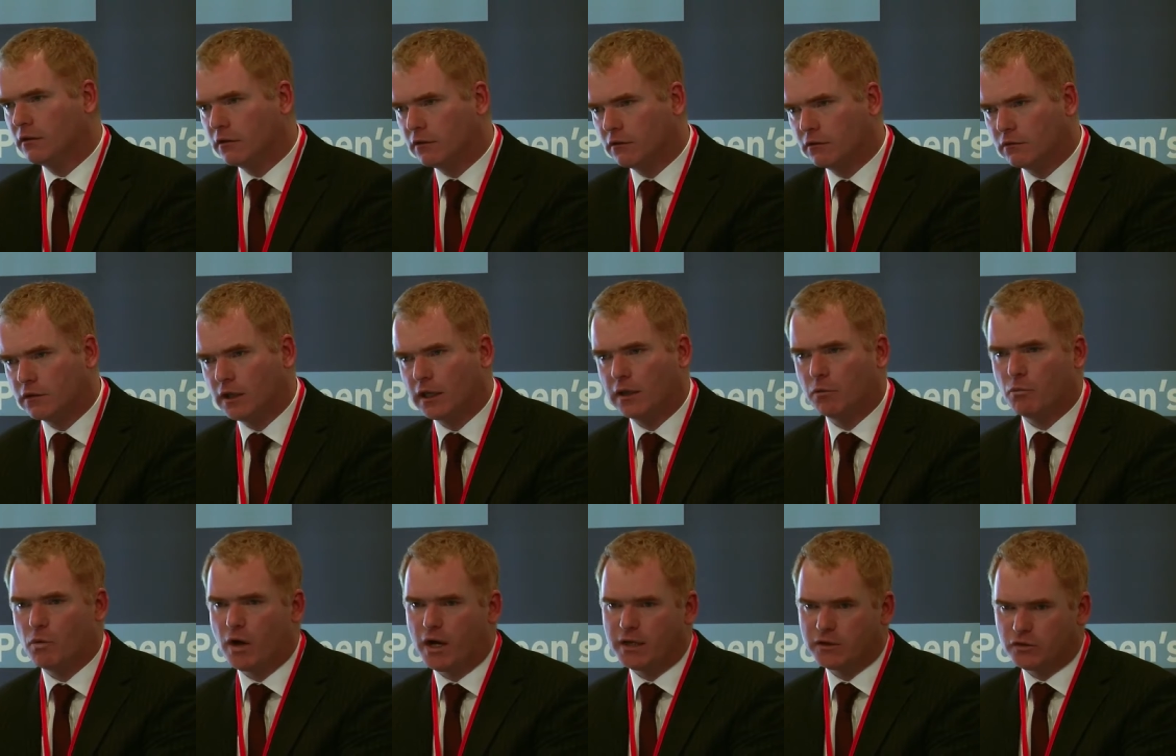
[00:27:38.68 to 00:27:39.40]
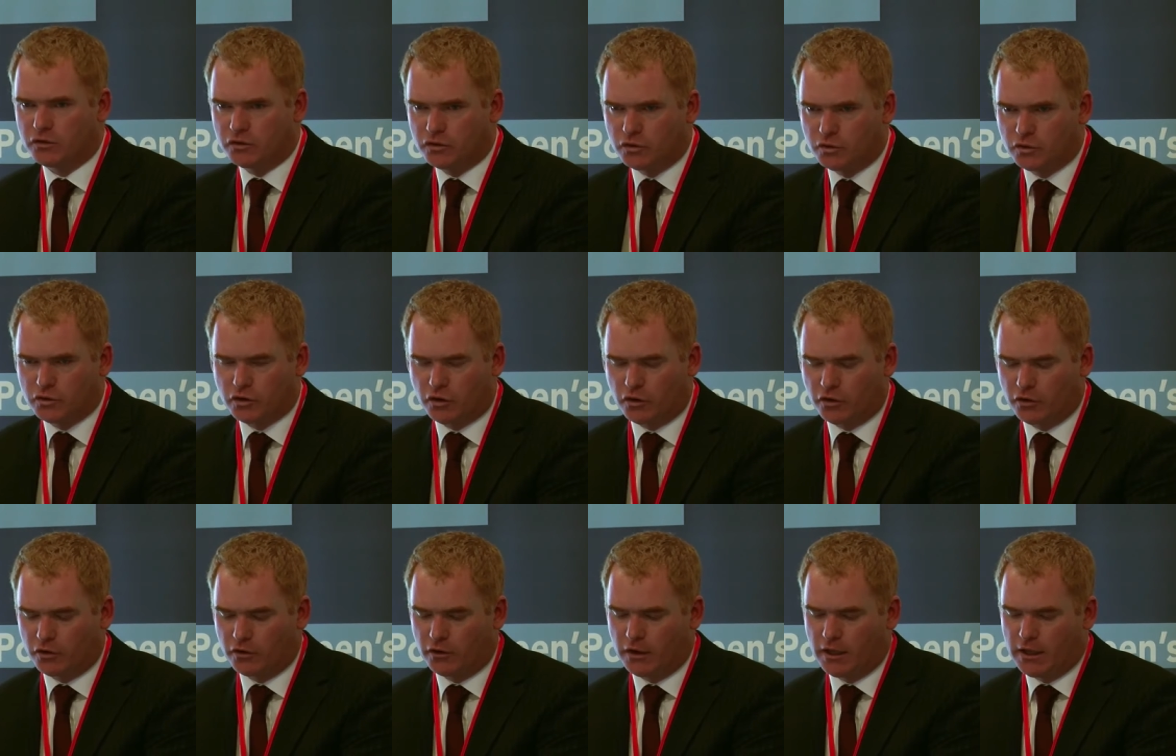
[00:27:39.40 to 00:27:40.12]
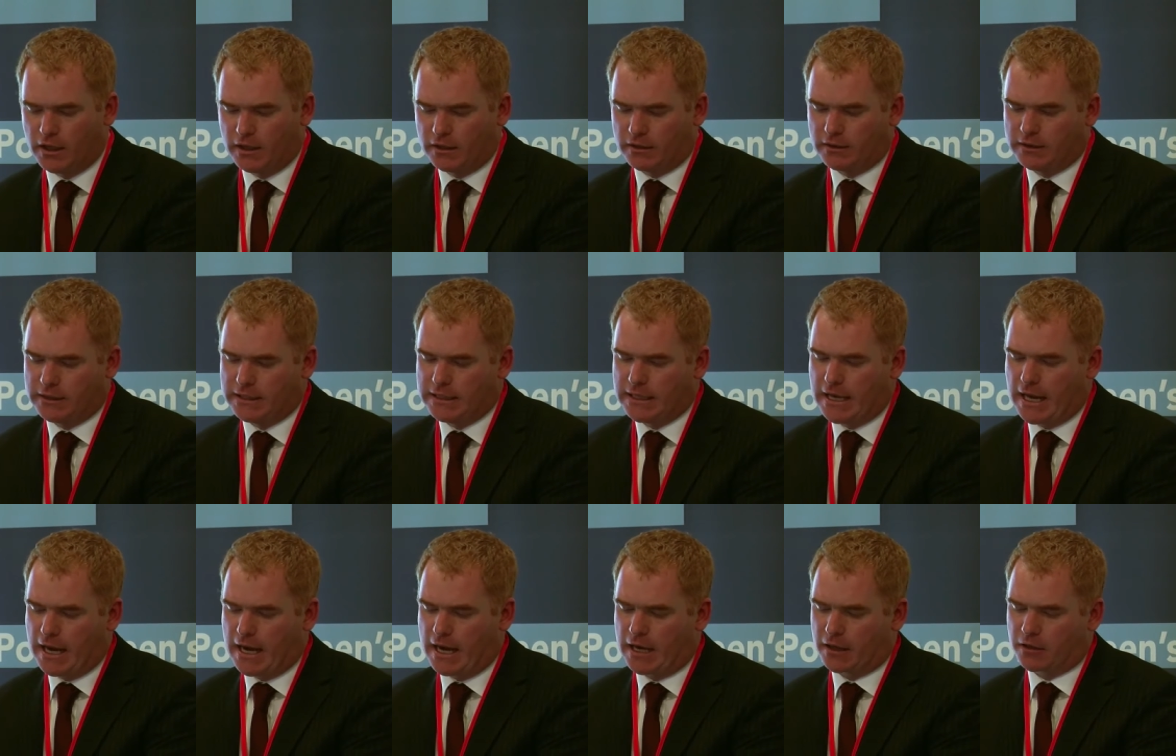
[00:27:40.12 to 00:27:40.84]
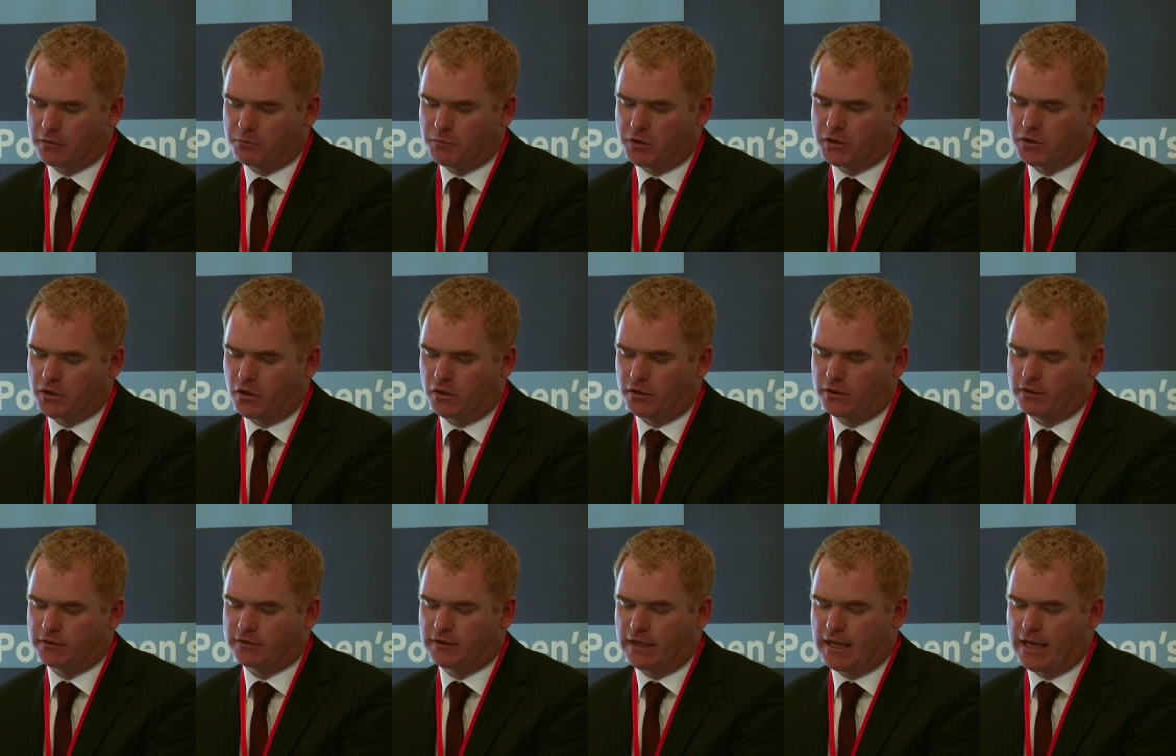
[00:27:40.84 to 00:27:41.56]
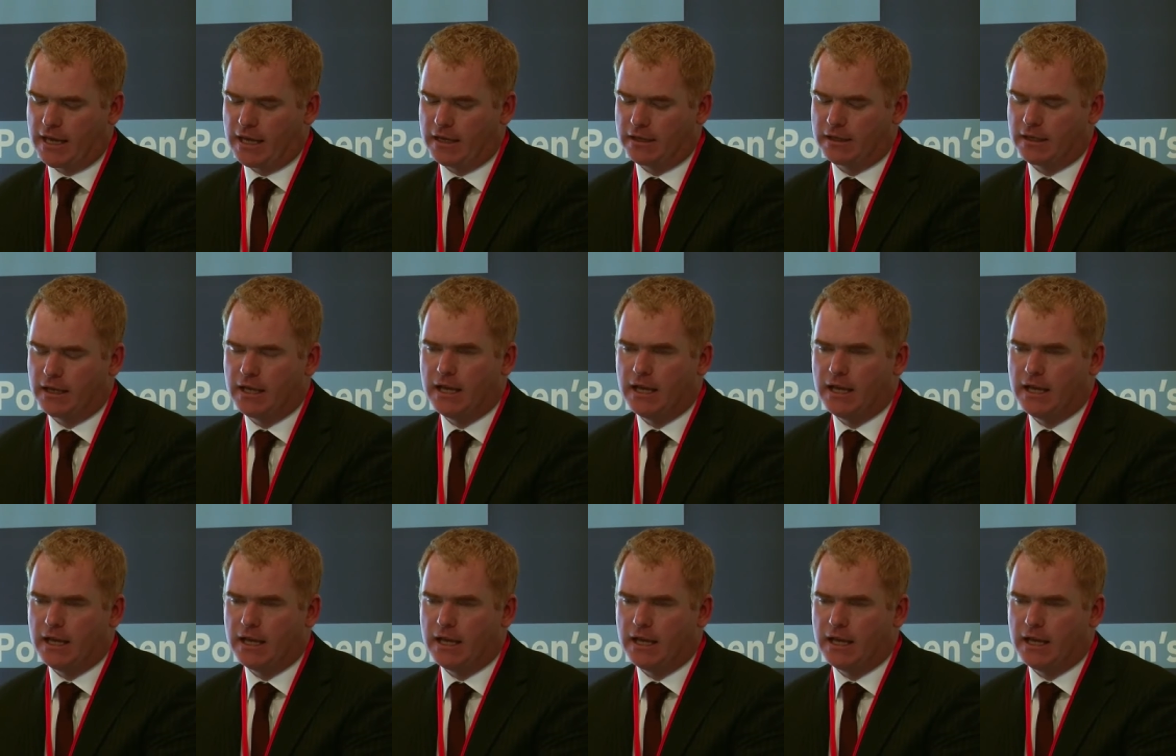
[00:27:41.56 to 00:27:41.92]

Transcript: Okay? Why don't you turn the argument on its head?